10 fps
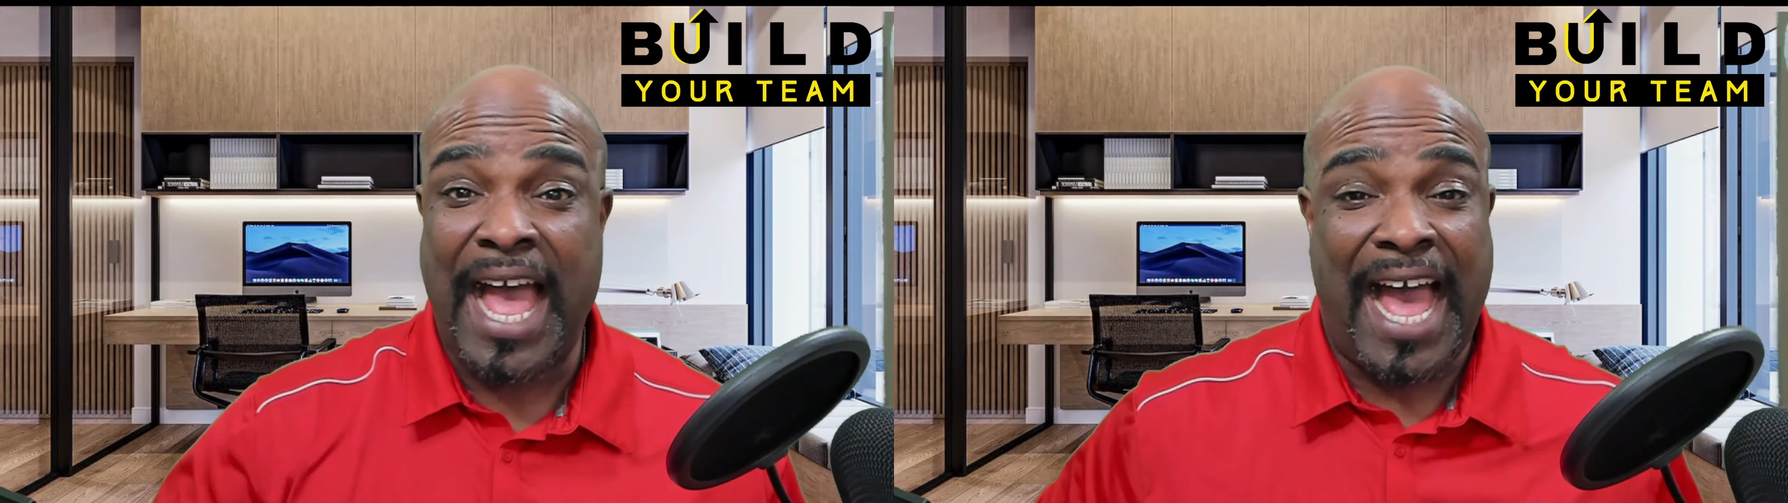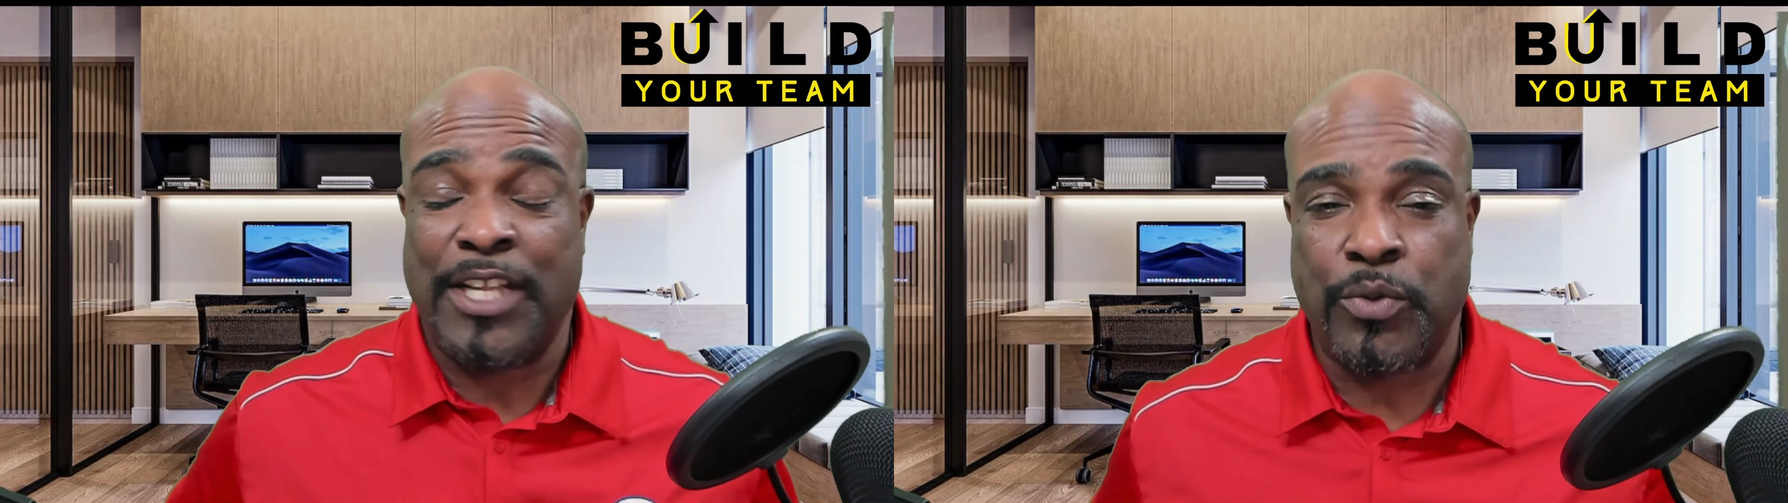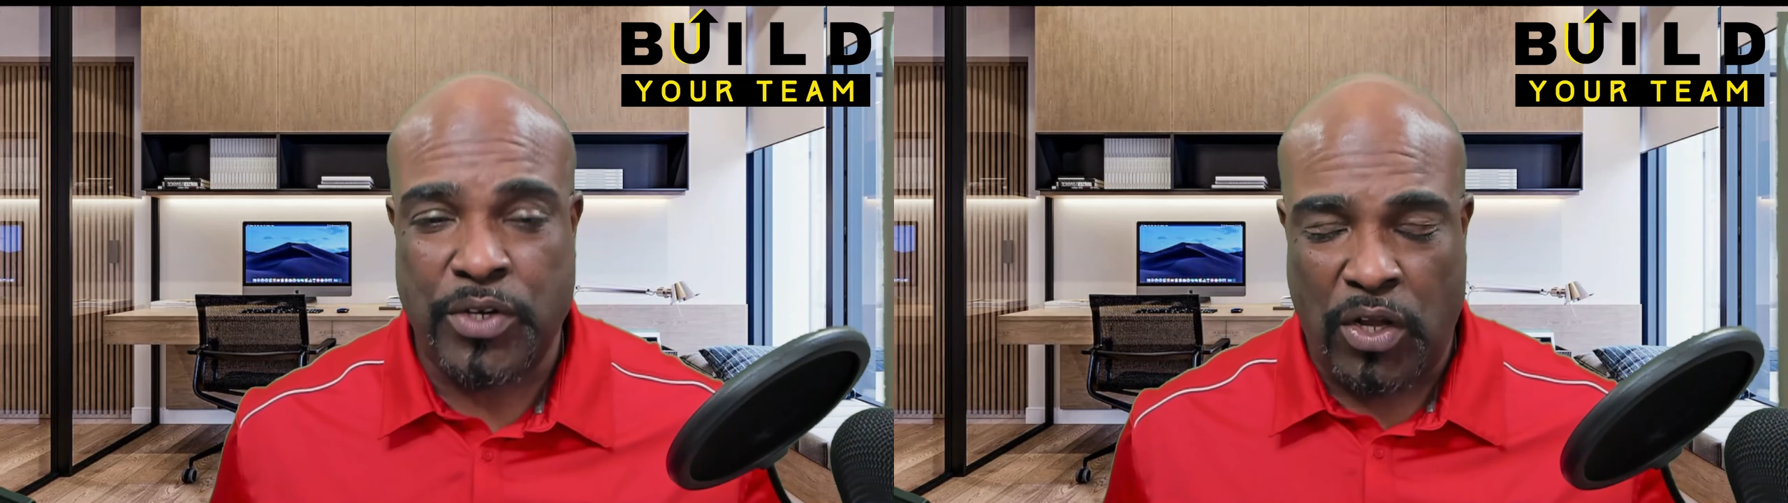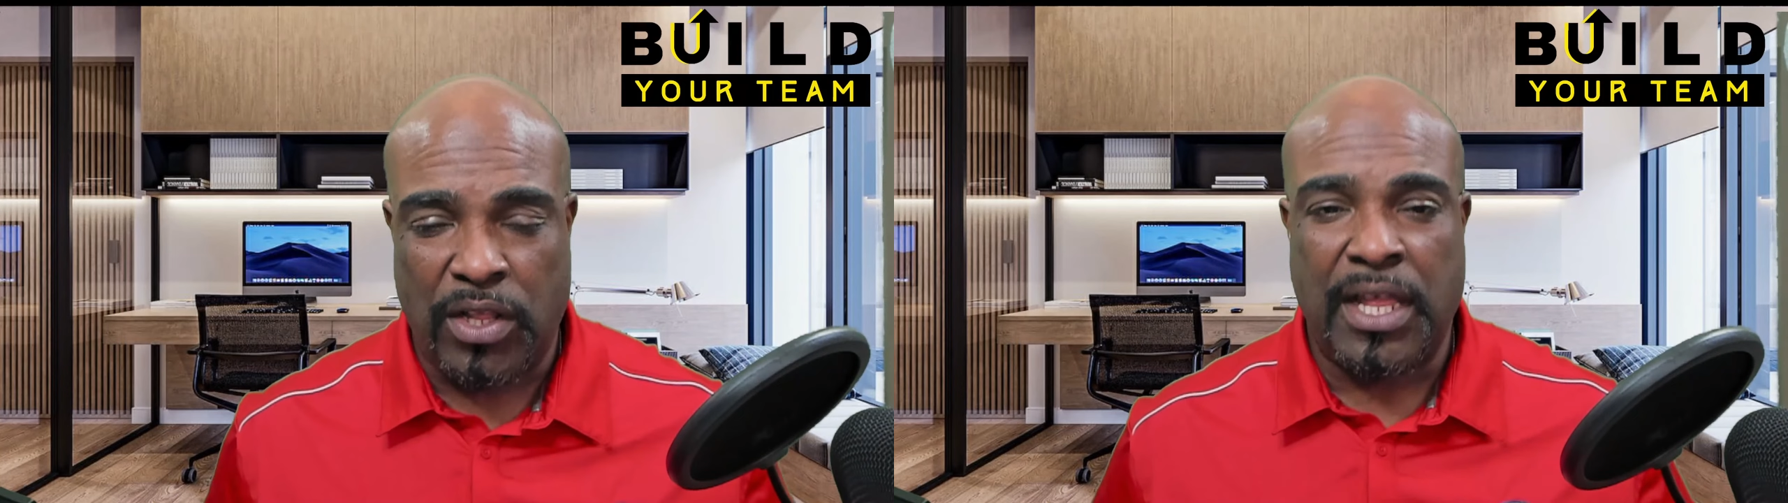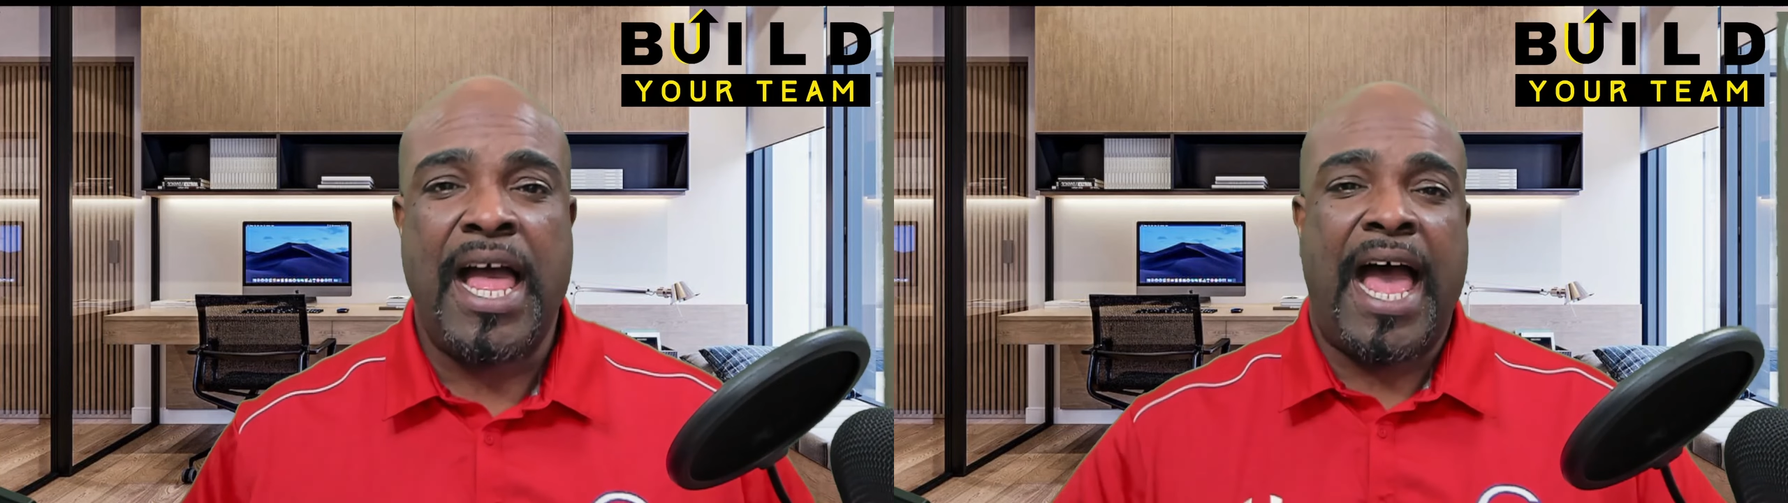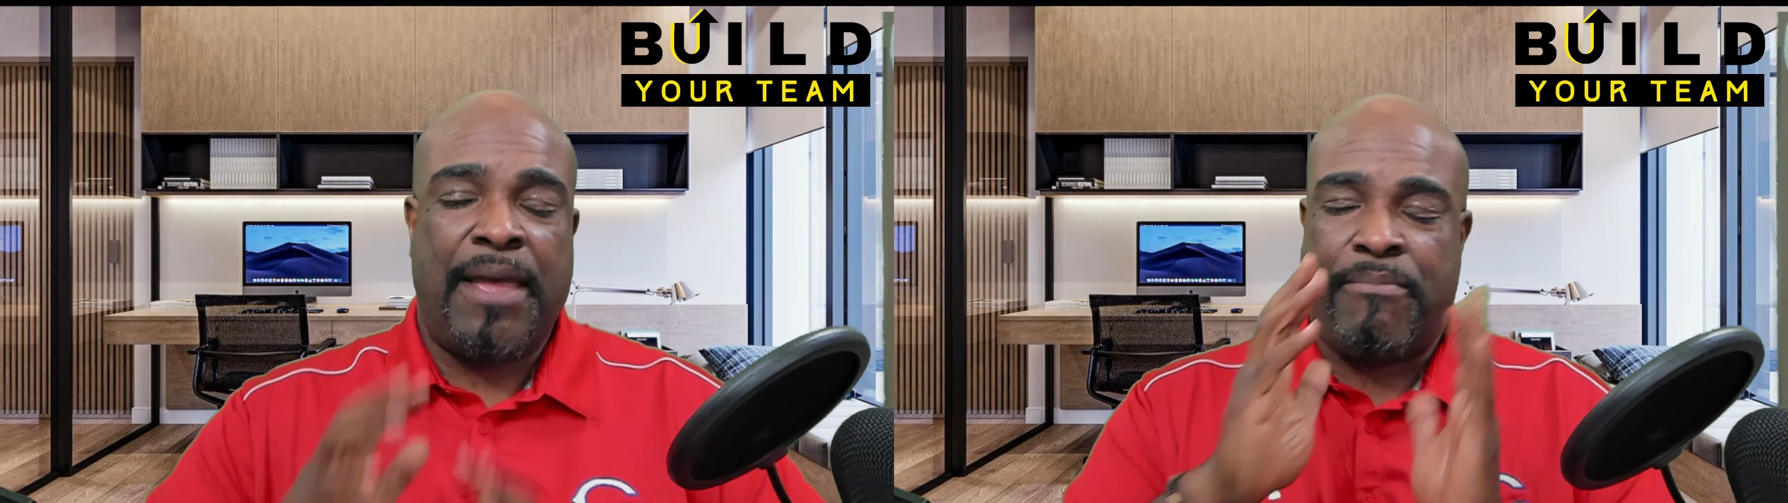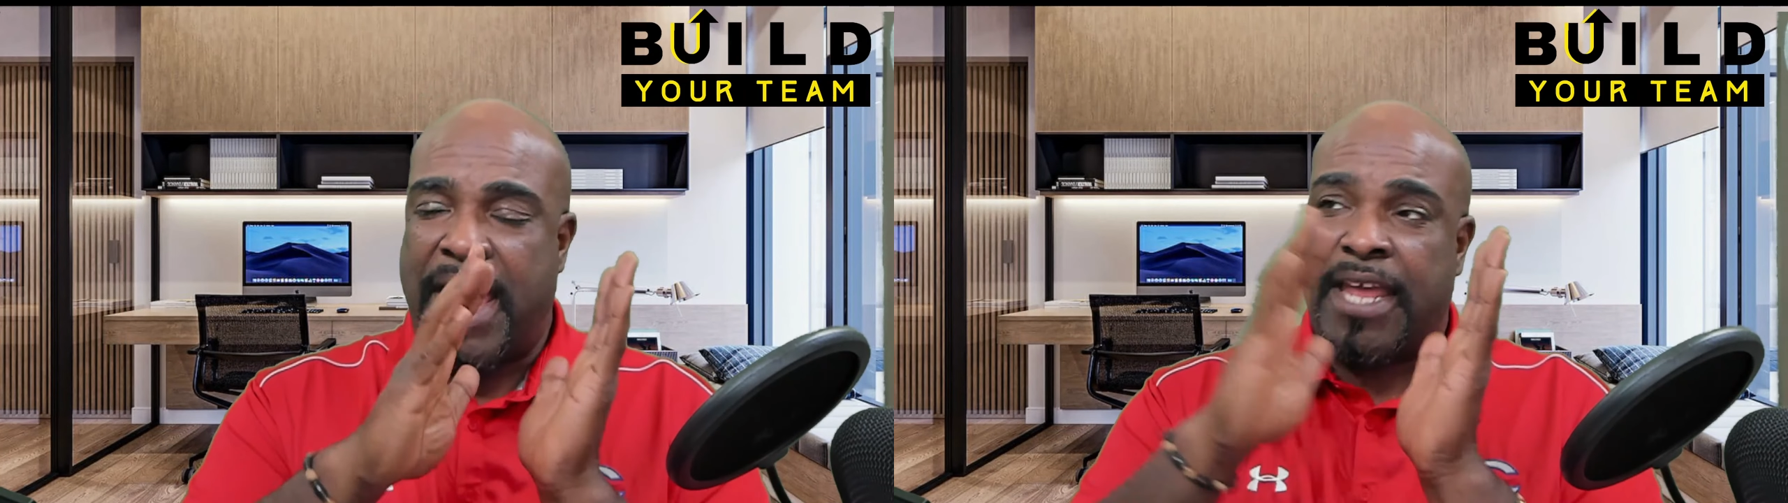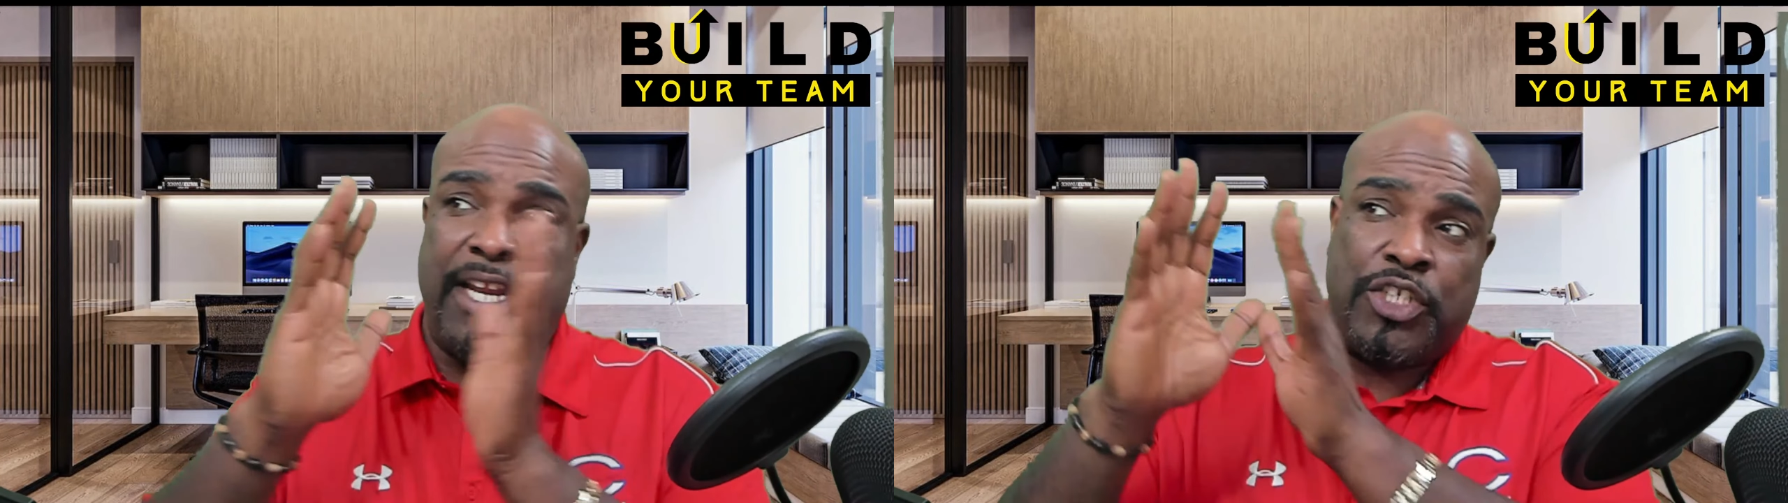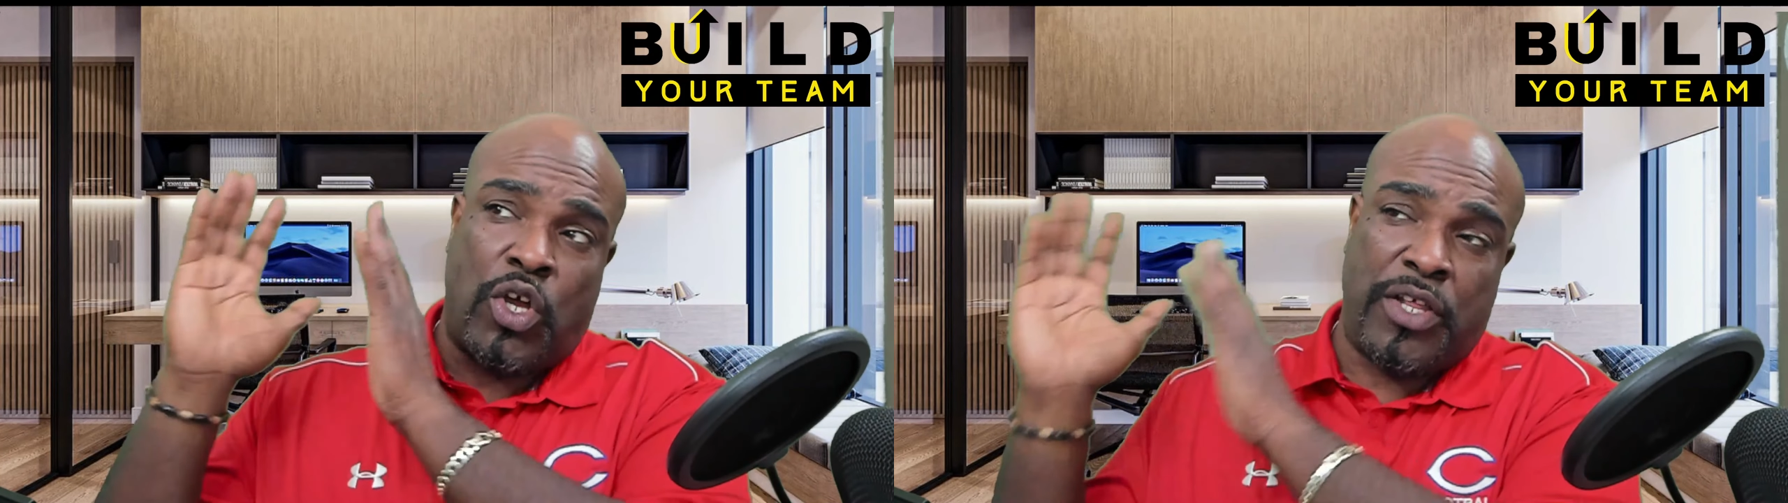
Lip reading: I do it all. I manage